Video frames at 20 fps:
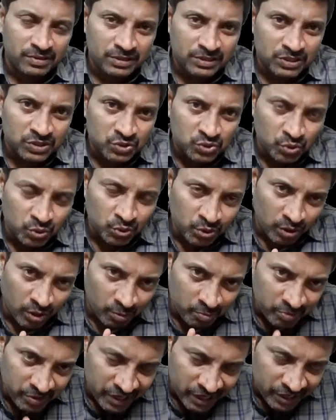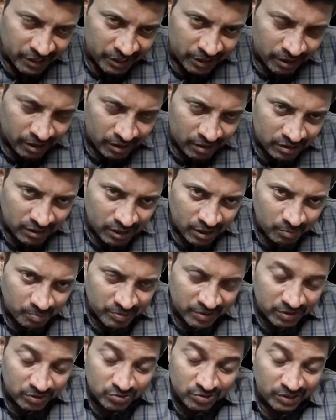So you updated all
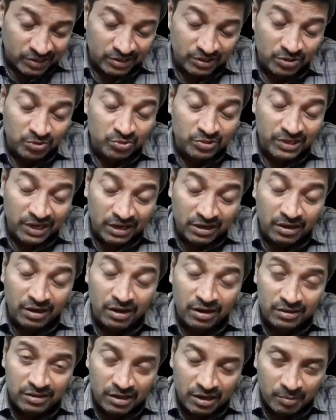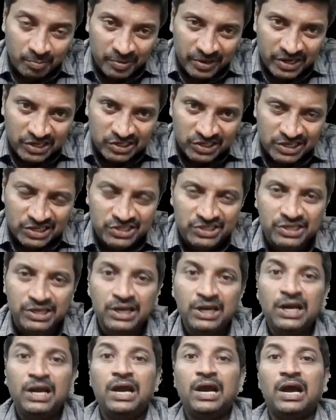the you done all the operations
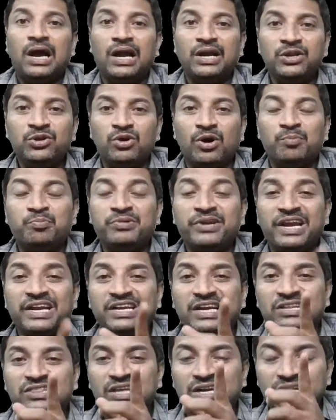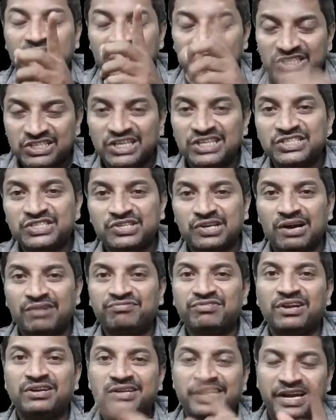and you updated the results
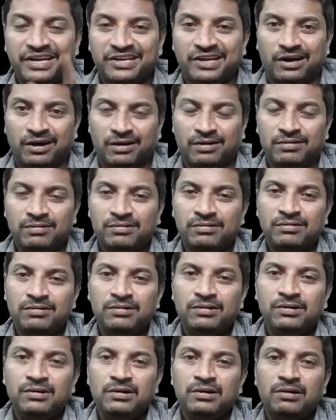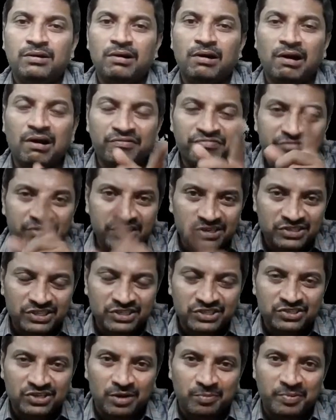of the data after
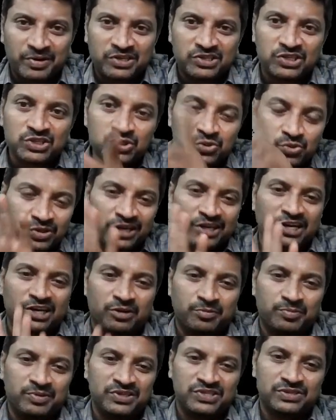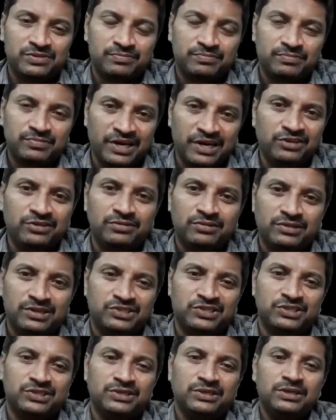6 operations to the database, right?
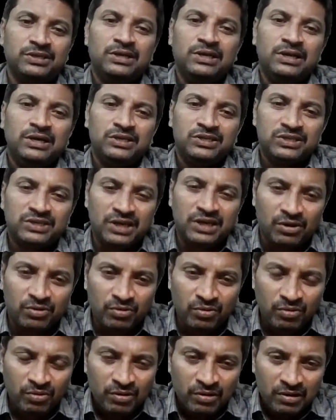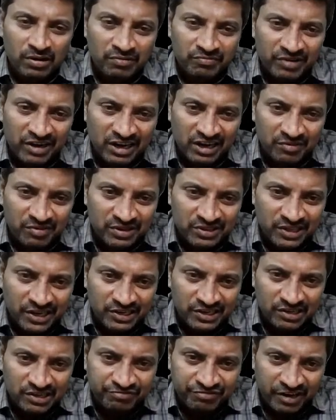That's it. Now whenever there
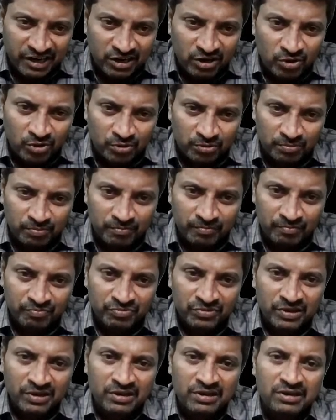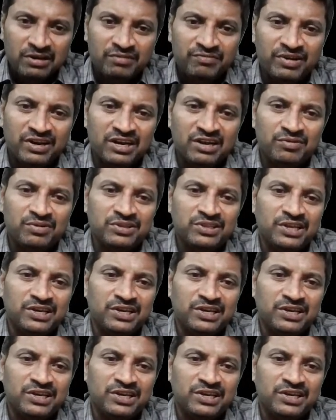is a failure, whatever